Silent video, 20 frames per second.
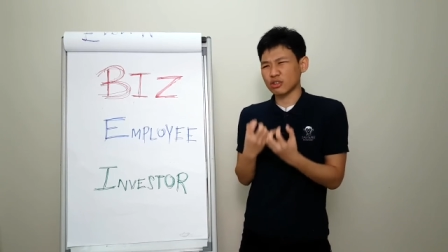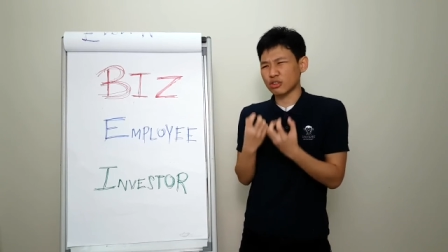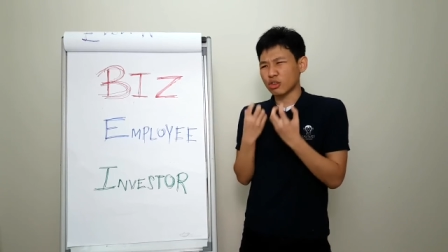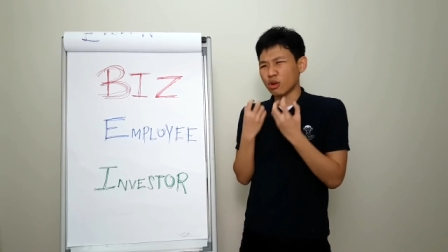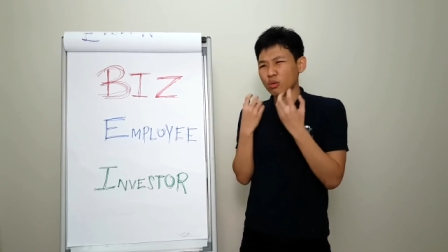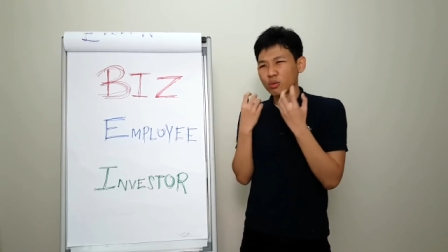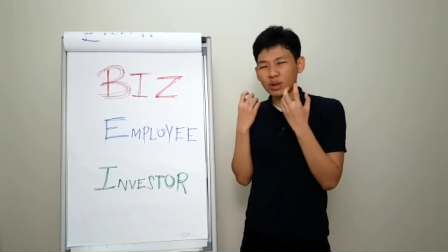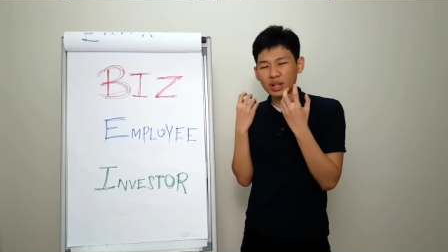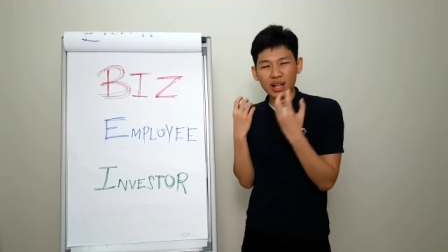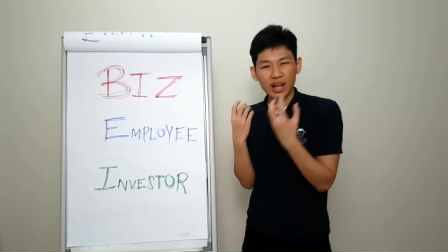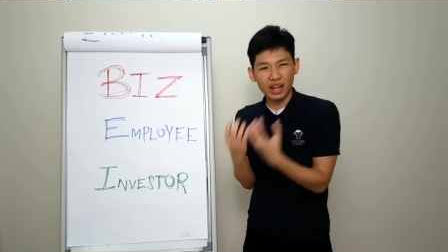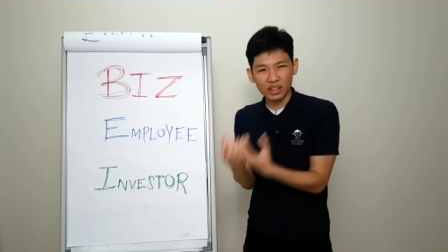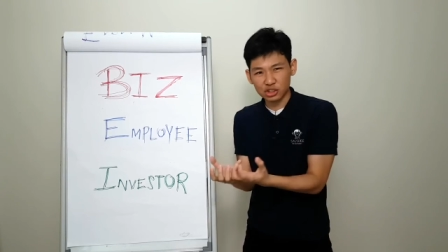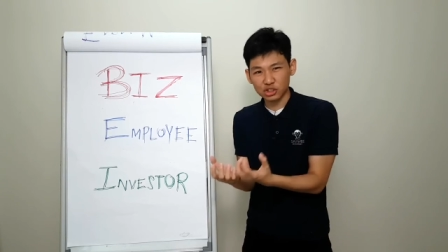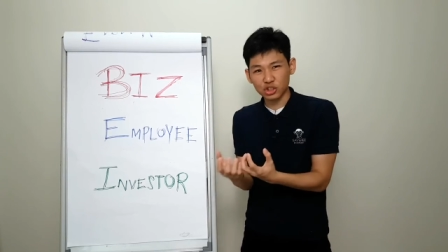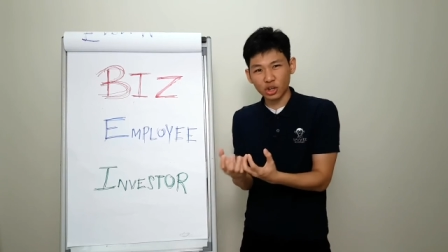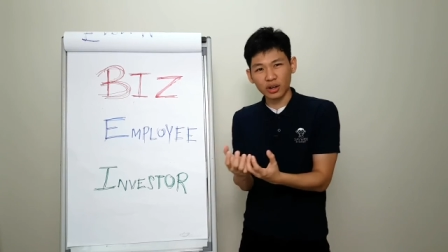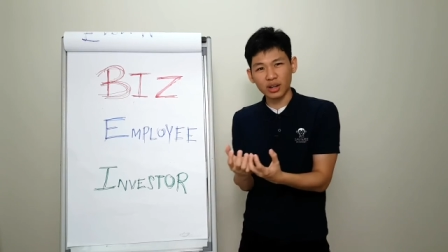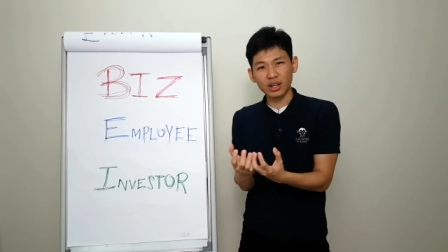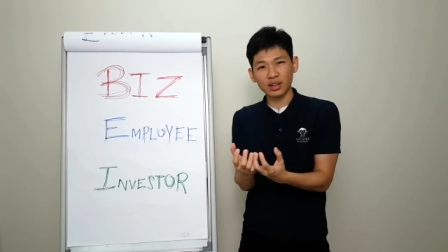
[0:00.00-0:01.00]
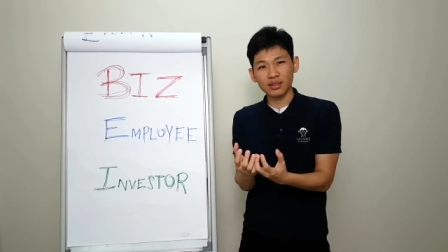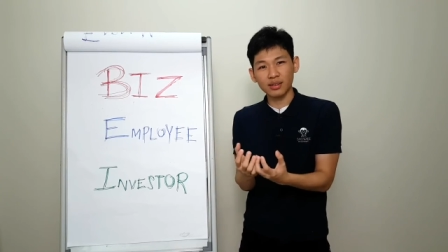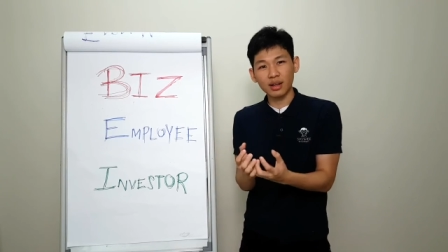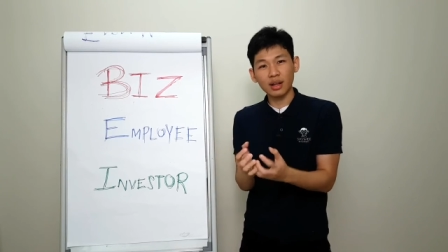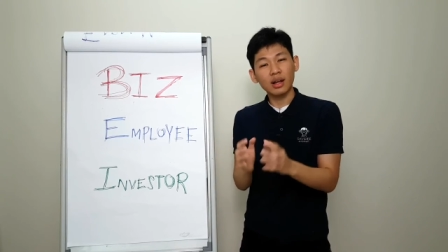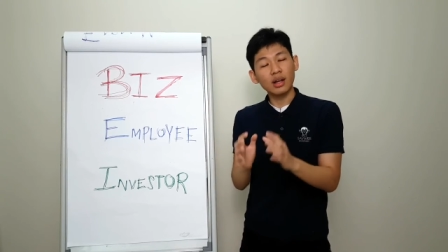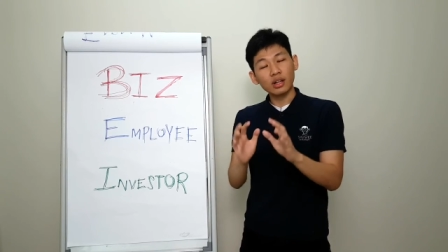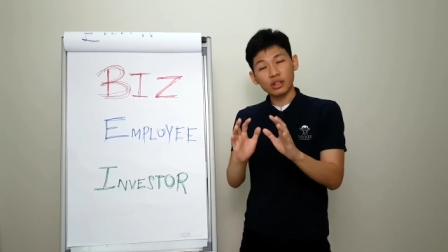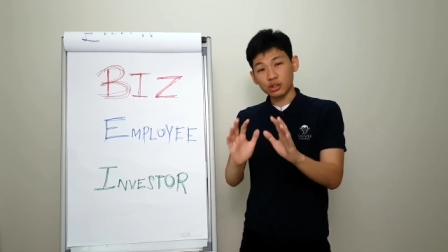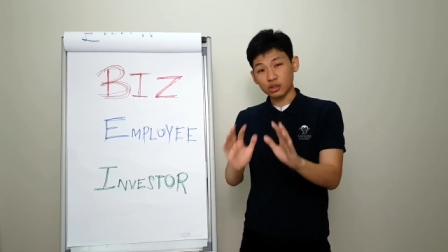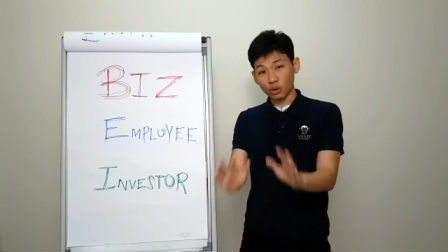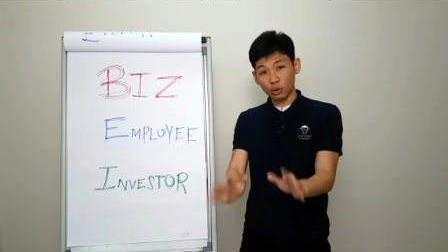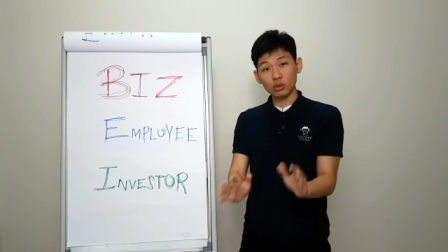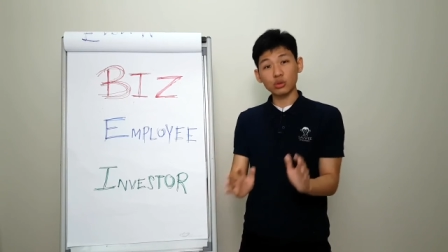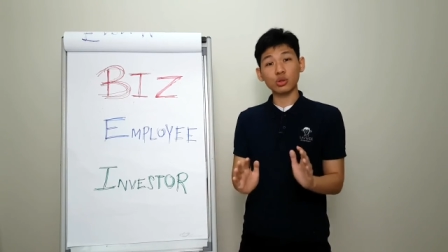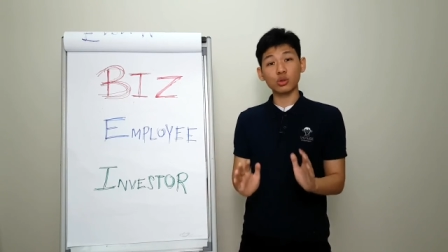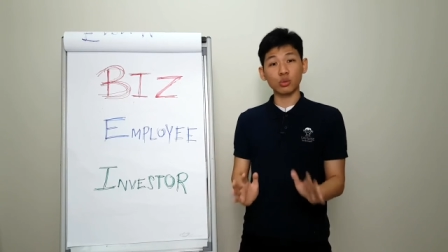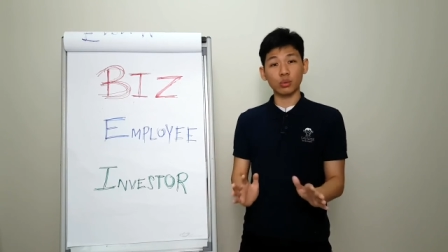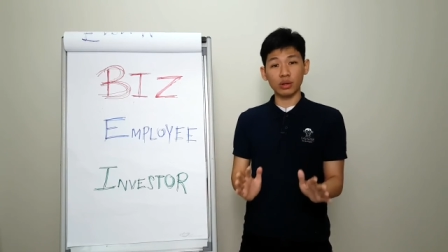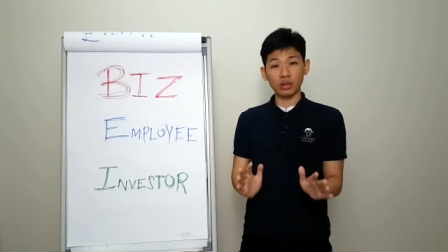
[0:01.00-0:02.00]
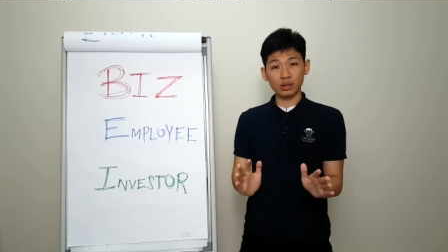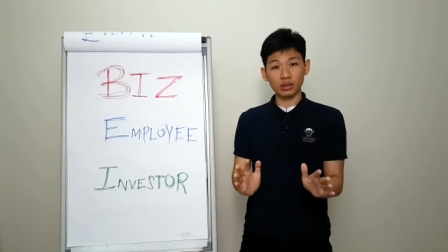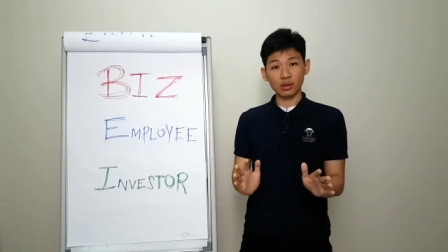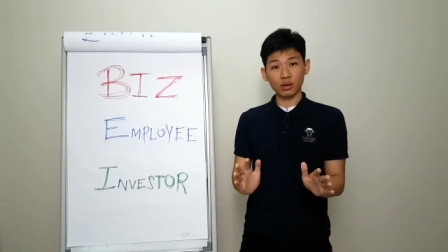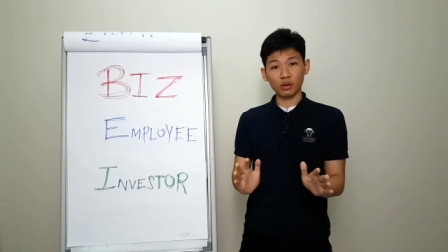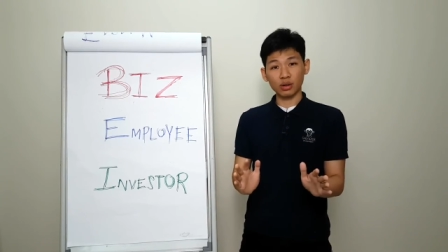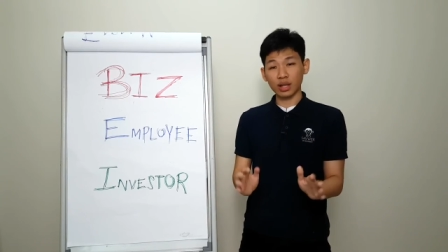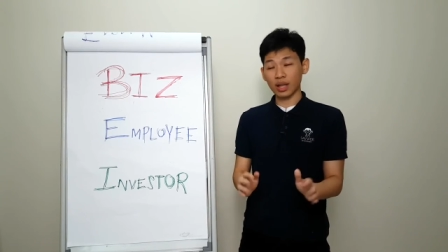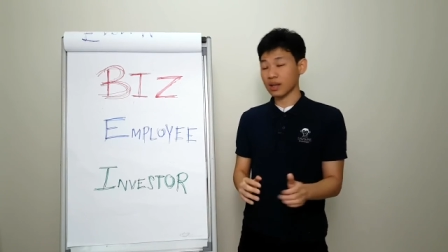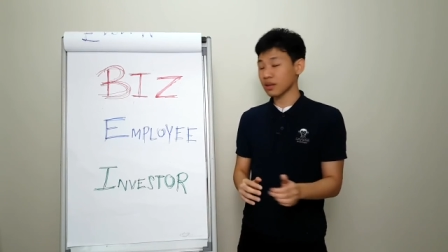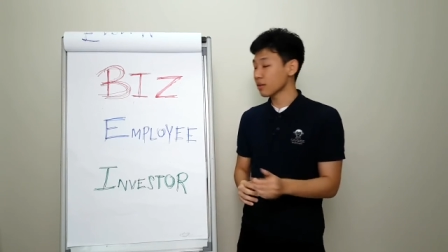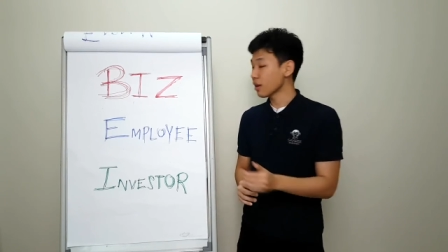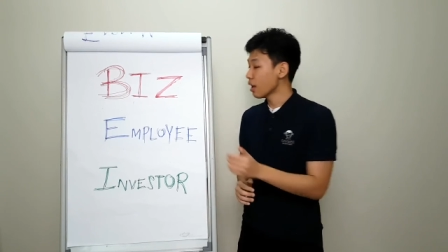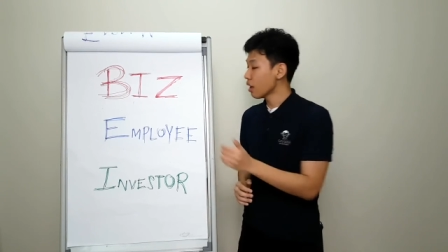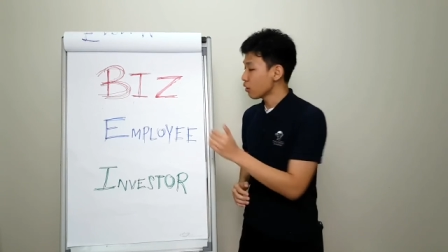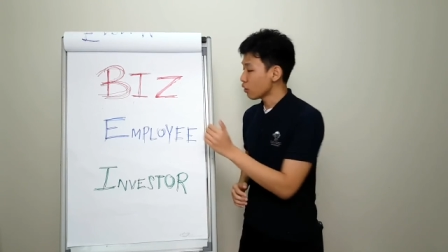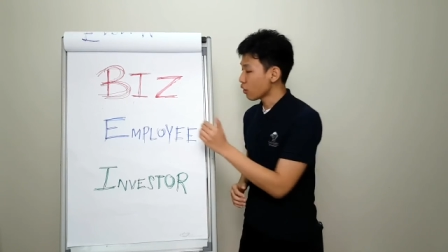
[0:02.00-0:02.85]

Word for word: you don't really enjoy it, don't do it, okay?